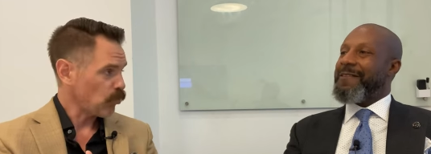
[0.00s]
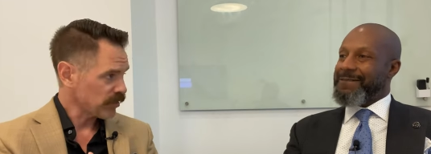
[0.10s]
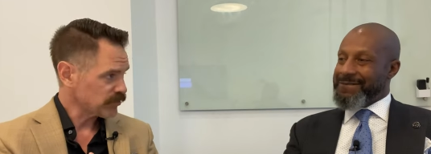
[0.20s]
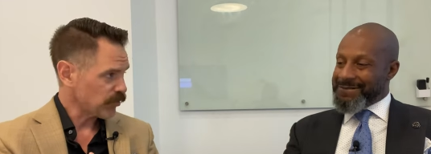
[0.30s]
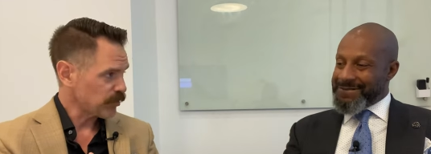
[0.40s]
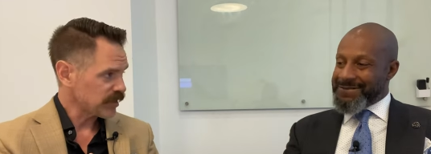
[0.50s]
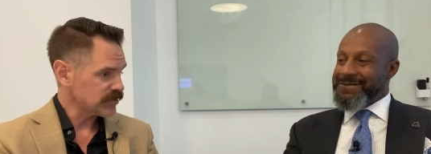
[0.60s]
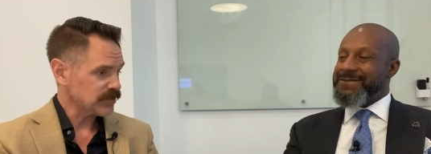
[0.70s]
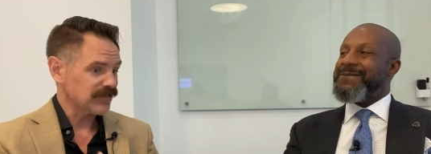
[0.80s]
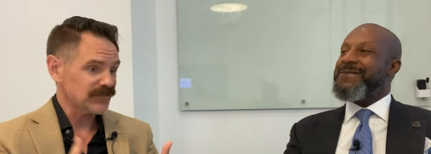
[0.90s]
Speaker 1: wardrobe
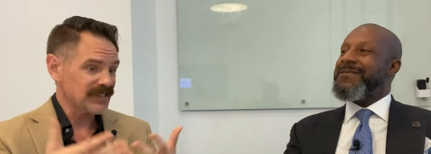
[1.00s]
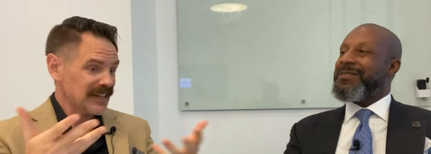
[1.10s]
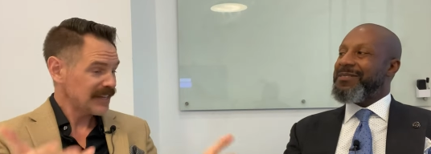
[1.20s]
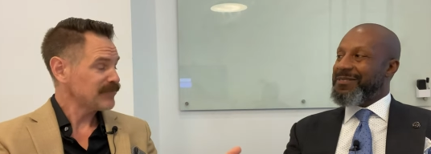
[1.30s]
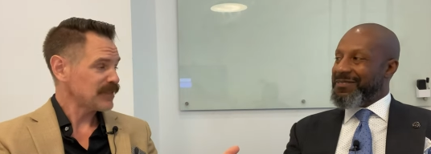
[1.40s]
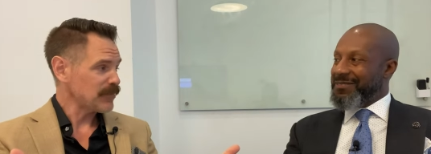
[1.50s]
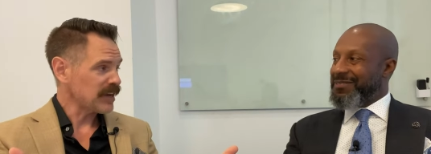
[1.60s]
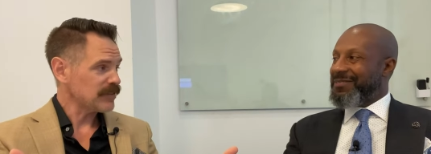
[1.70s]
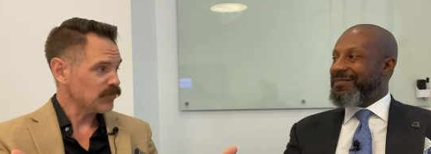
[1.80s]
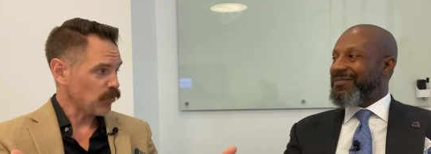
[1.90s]
concerns, they
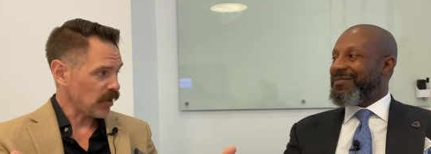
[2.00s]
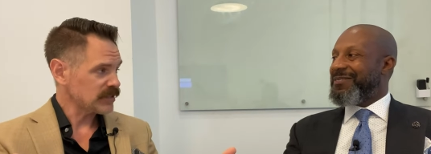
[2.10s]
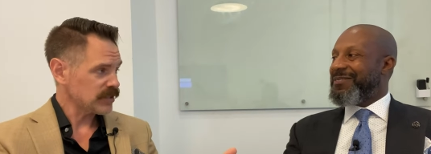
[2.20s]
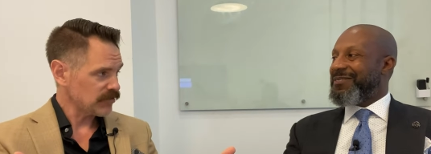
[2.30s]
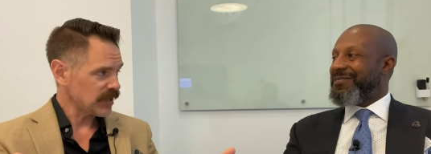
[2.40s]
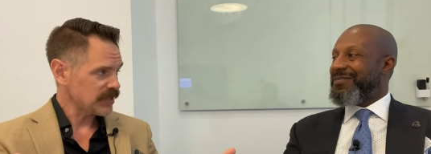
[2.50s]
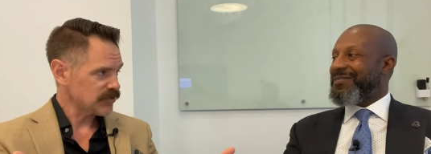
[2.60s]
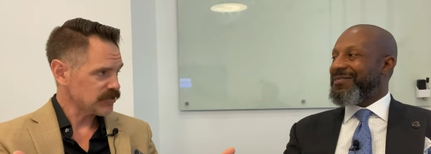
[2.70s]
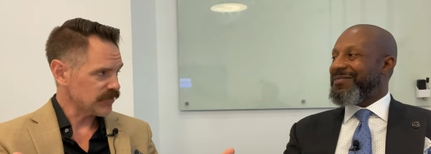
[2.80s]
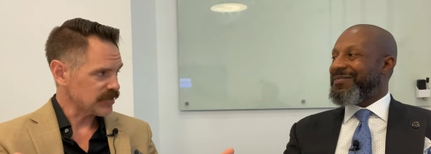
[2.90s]
might want to utilize your
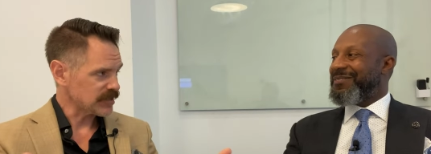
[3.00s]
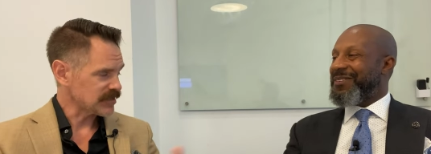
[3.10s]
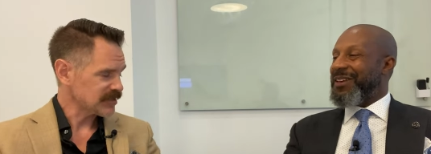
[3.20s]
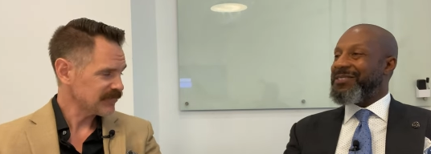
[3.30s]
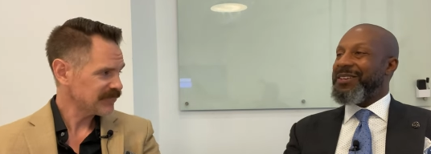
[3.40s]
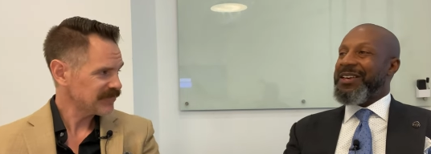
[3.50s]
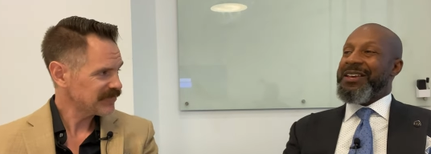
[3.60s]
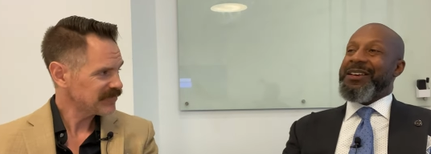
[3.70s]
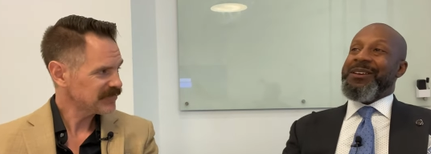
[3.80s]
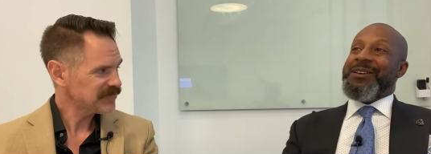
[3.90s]
services? Yes.
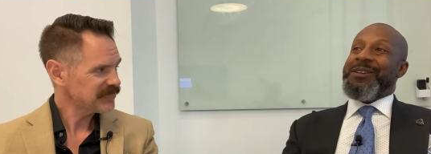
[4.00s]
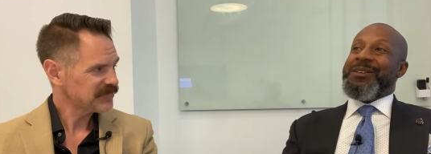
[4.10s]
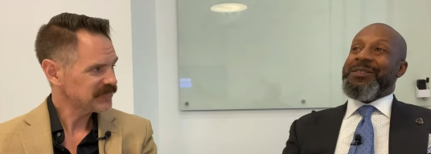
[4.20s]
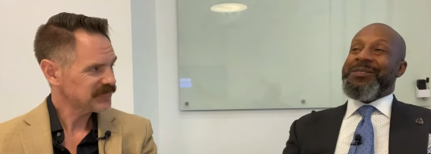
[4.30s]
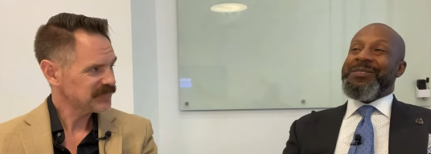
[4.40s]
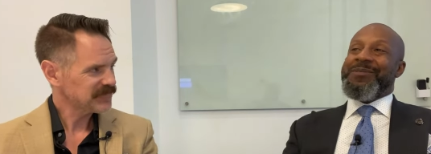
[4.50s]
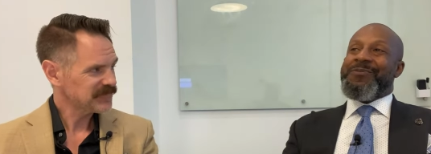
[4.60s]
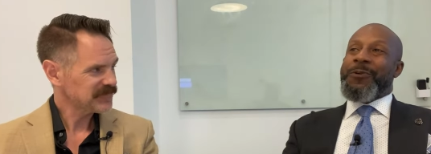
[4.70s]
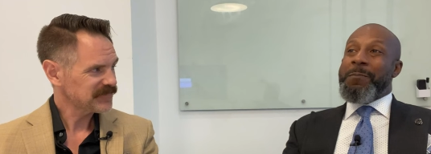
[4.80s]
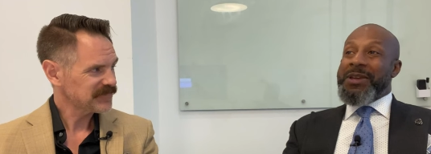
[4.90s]

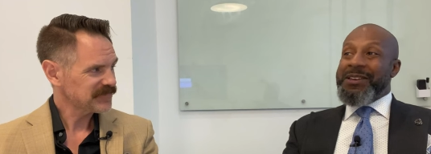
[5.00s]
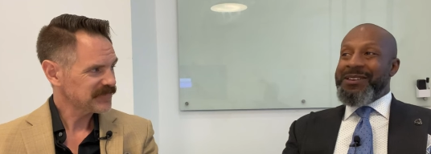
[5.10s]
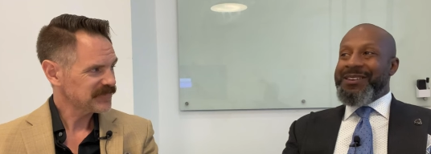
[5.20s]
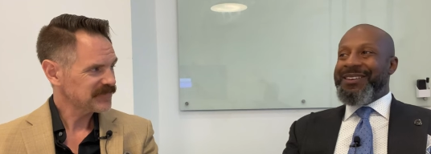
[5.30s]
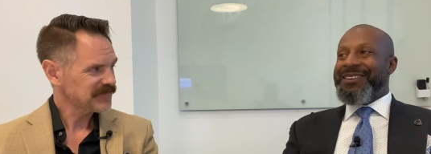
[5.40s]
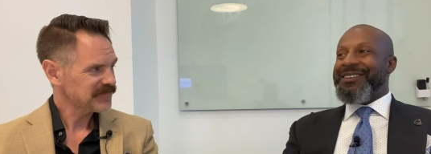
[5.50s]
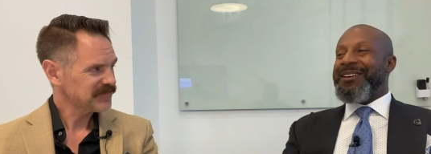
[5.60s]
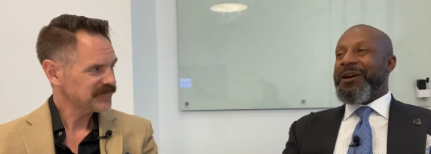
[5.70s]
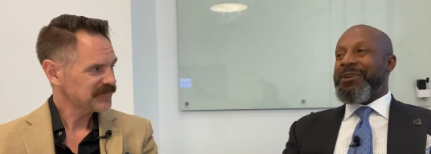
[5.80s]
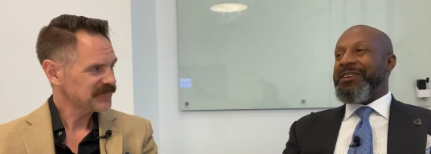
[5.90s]
For me,
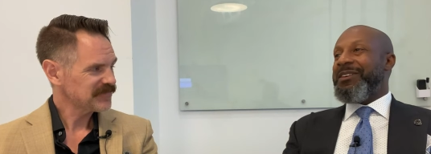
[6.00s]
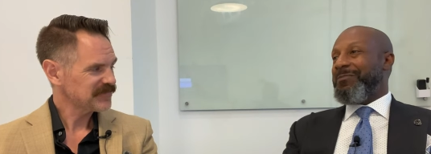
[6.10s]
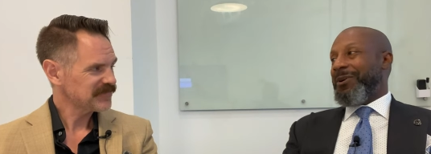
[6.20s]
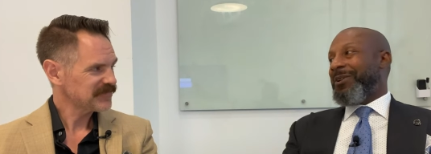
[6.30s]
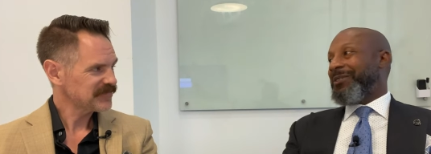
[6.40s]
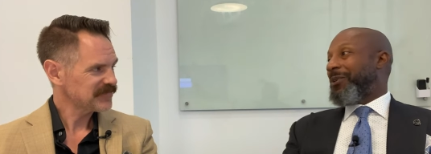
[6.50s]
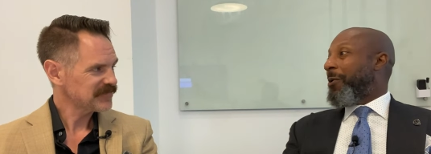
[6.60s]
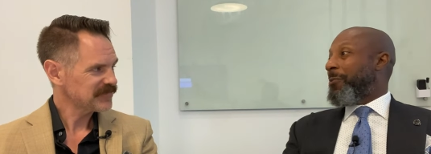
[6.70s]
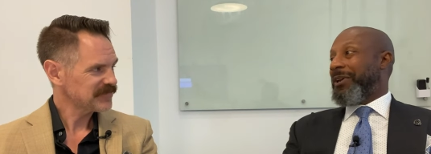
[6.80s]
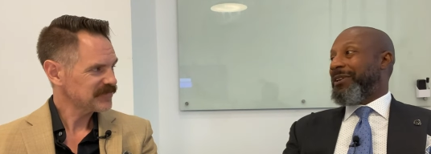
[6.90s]
Speaker 2: I mean, email is
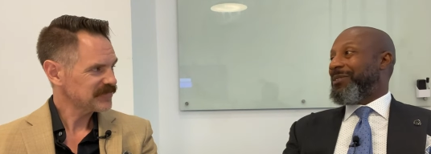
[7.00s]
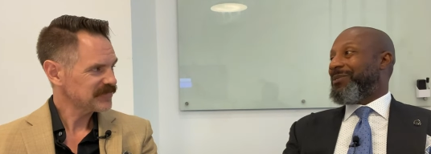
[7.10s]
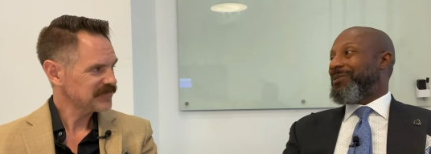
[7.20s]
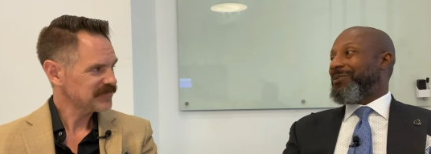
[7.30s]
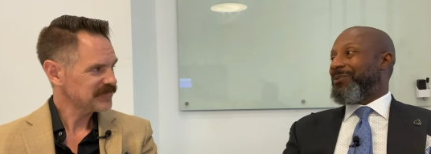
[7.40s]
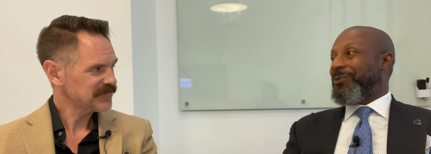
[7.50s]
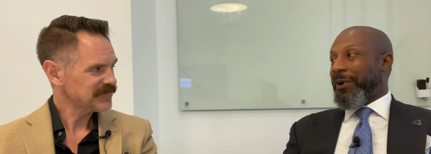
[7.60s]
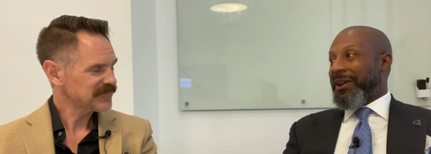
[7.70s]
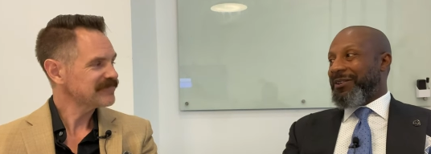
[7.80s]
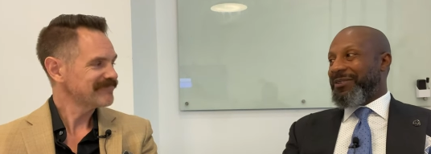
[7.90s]
always
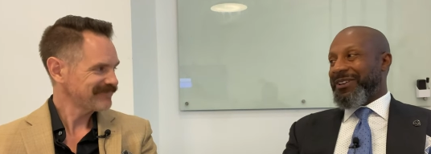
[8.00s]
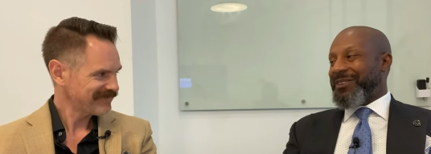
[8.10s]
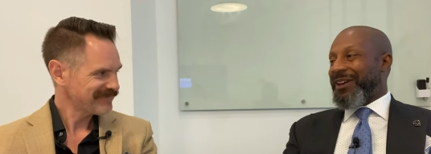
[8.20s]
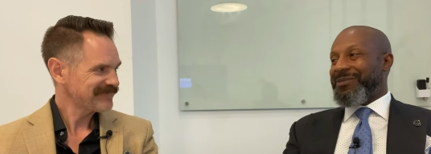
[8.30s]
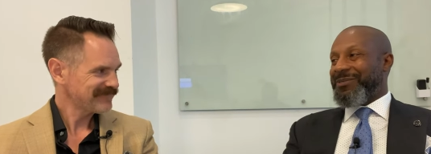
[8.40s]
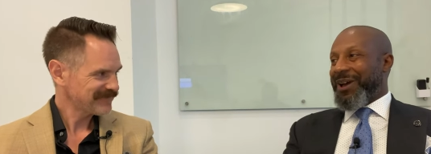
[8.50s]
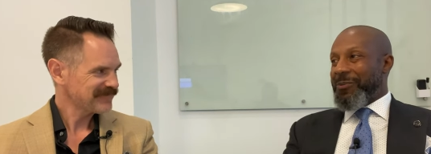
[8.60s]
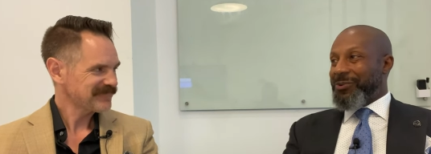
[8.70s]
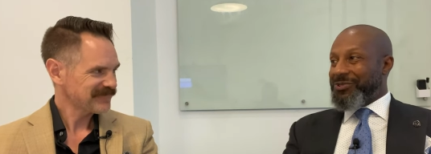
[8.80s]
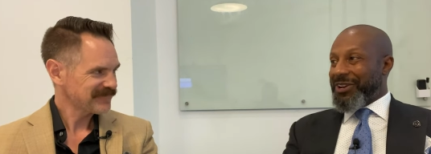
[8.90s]
great because I, I
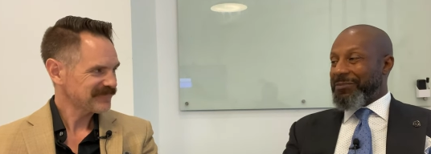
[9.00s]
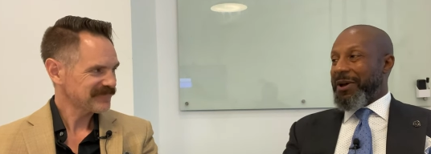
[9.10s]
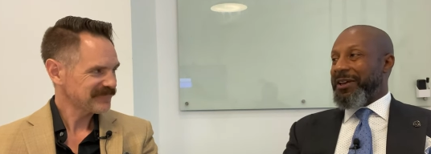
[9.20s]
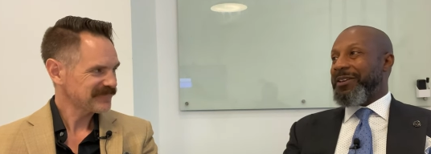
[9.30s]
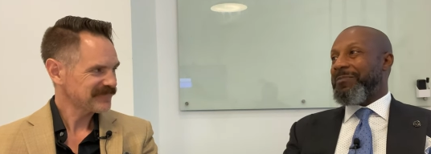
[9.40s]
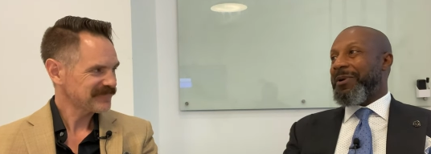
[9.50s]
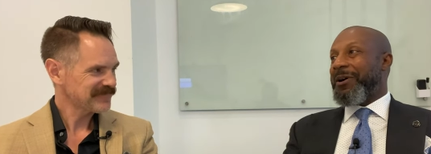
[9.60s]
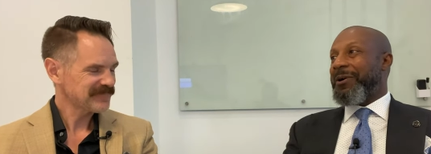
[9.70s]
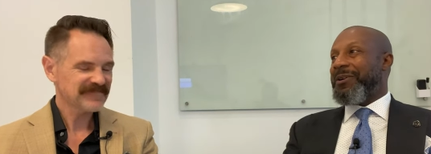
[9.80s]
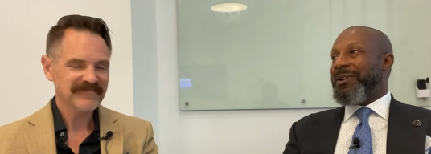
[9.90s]
will check my
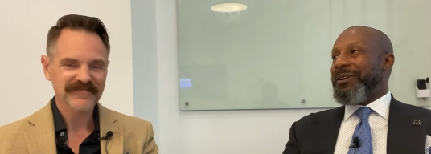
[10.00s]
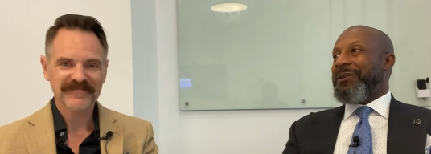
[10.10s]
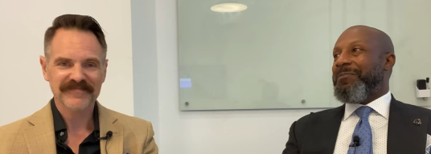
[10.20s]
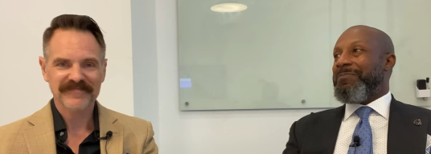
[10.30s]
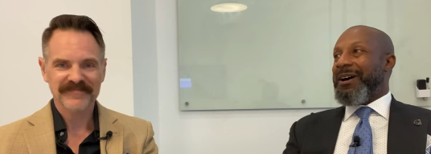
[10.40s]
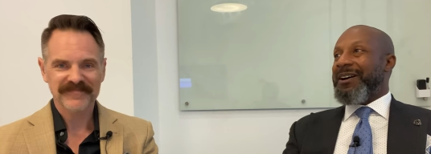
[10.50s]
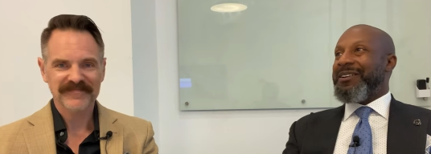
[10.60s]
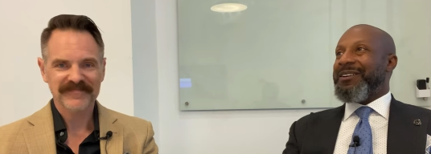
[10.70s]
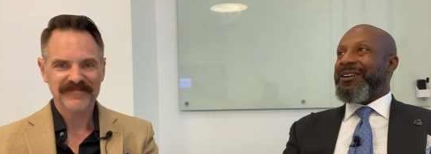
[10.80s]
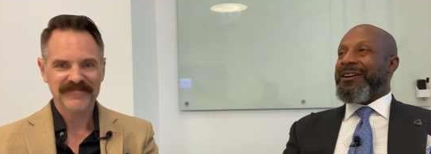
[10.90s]
email.
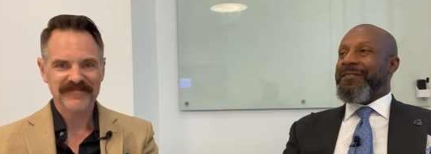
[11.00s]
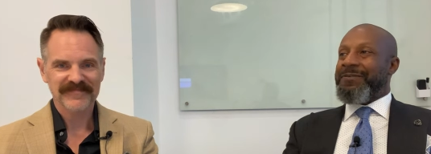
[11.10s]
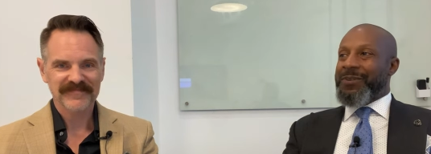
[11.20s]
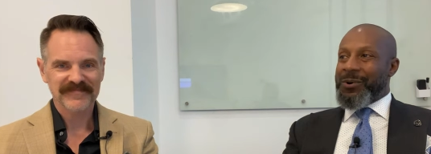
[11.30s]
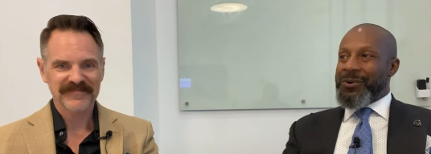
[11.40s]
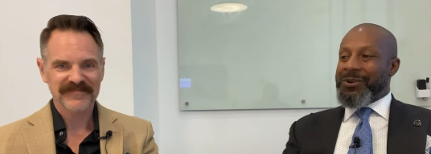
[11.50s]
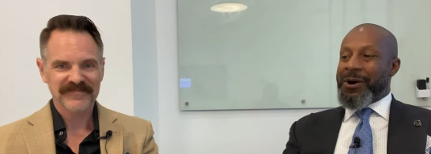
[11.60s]
But a phone